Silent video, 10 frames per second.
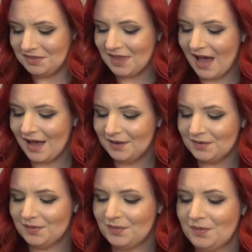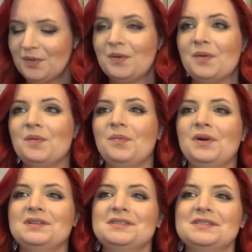That
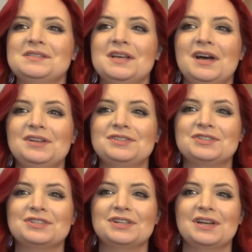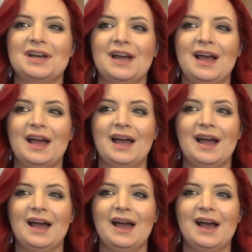was such
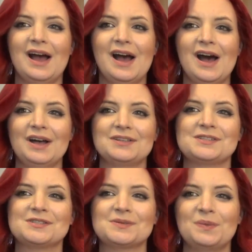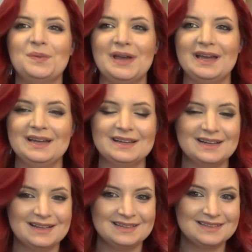a sweet
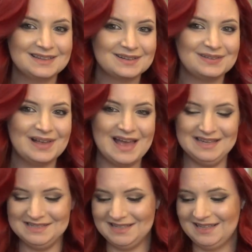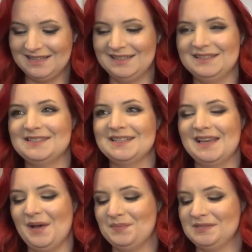little ending to
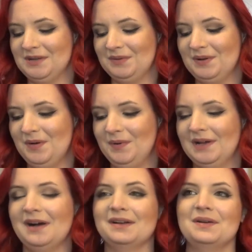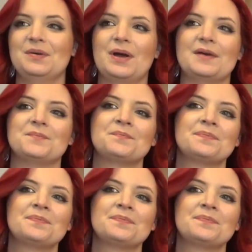the episode. Oh my god, okay.